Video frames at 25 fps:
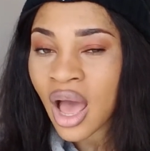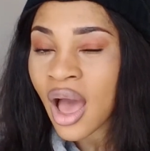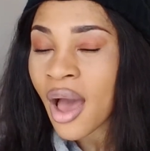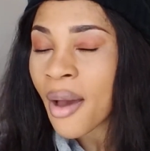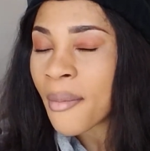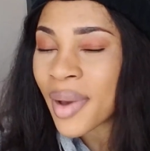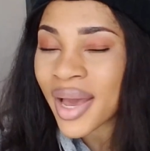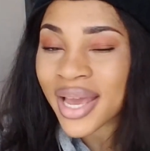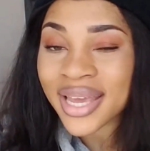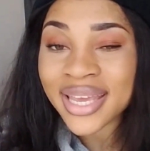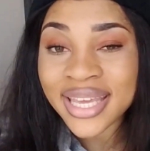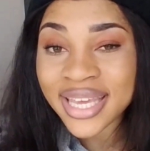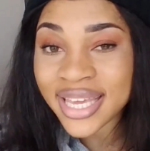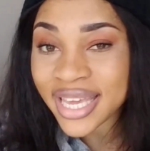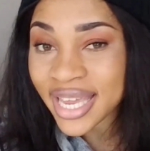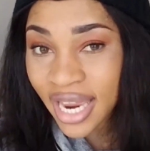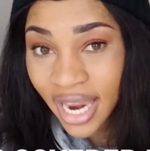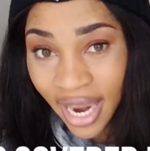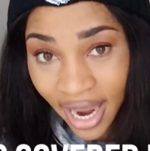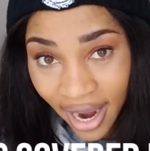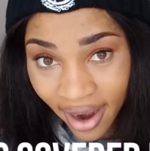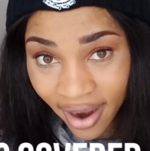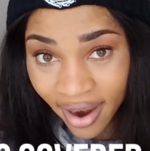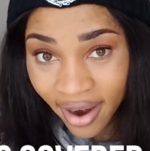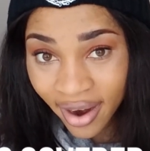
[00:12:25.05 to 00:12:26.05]
But
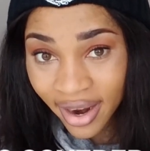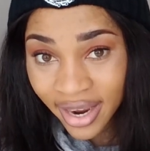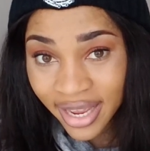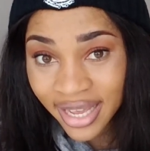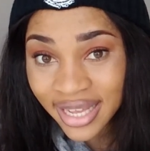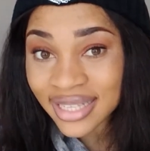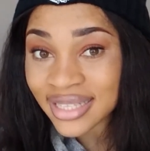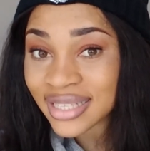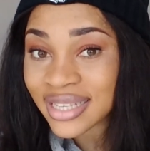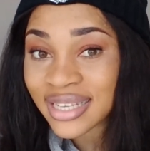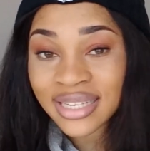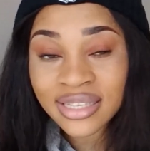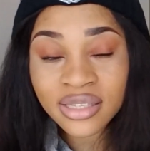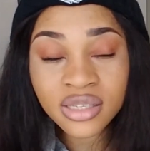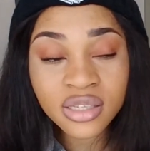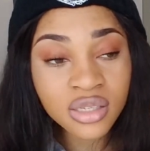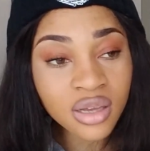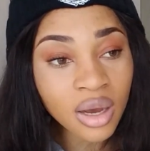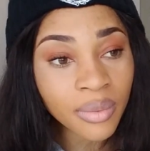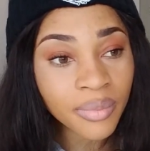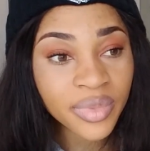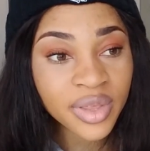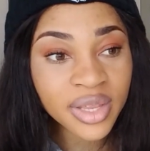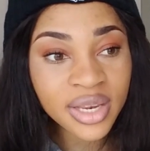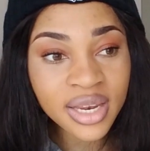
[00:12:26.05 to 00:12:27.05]
here, it is
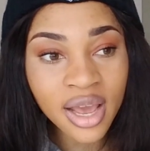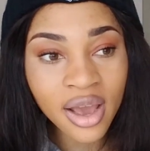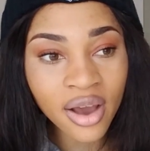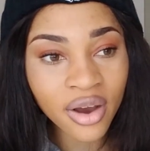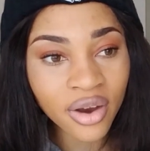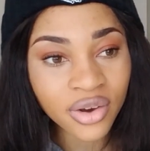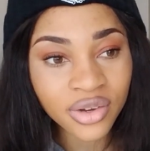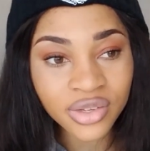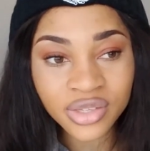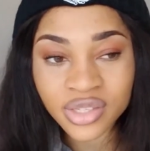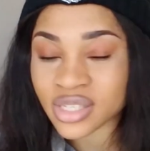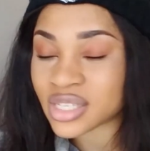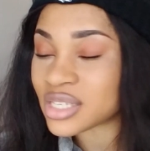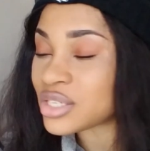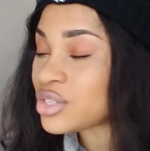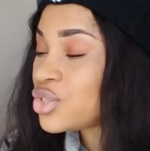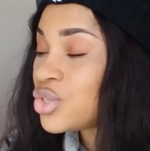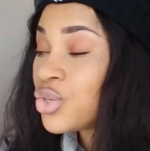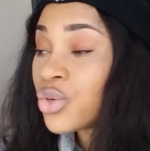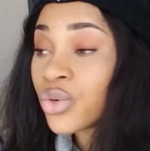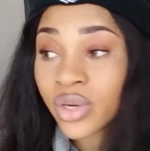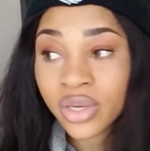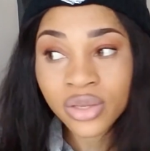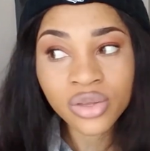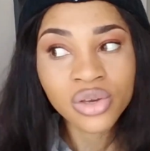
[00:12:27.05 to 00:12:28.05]
something else.
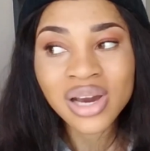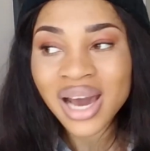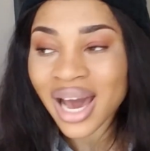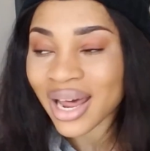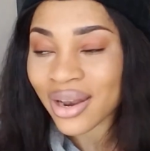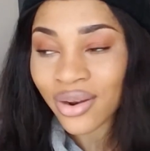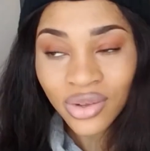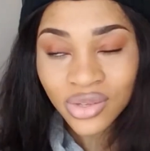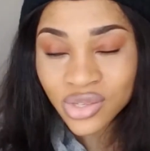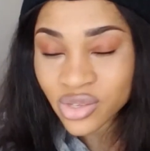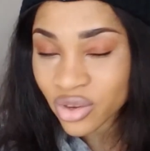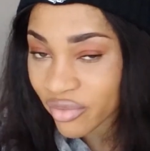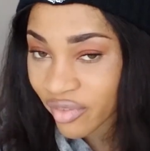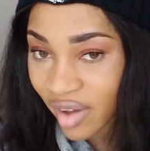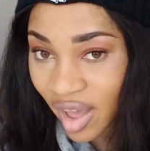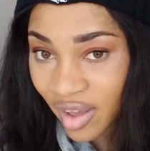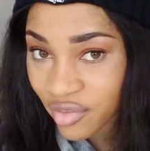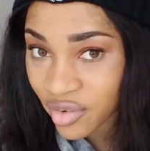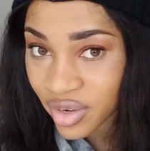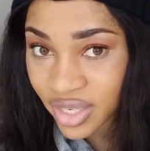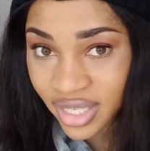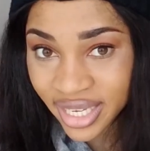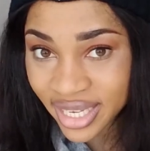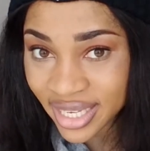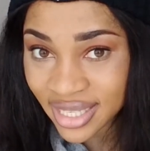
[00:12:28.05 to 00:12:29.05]
You cannot survive
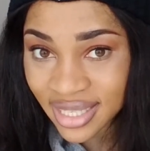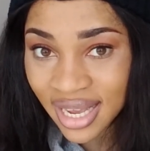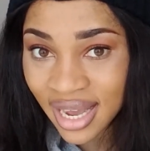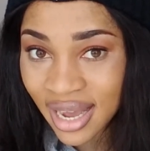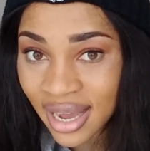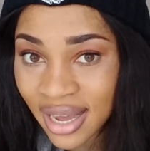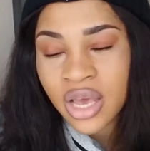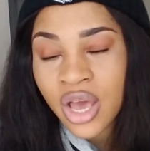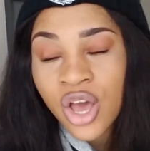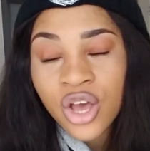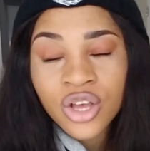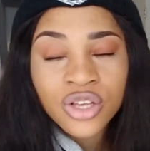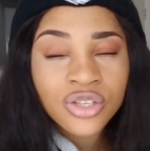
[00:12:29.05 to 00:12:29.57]
on data.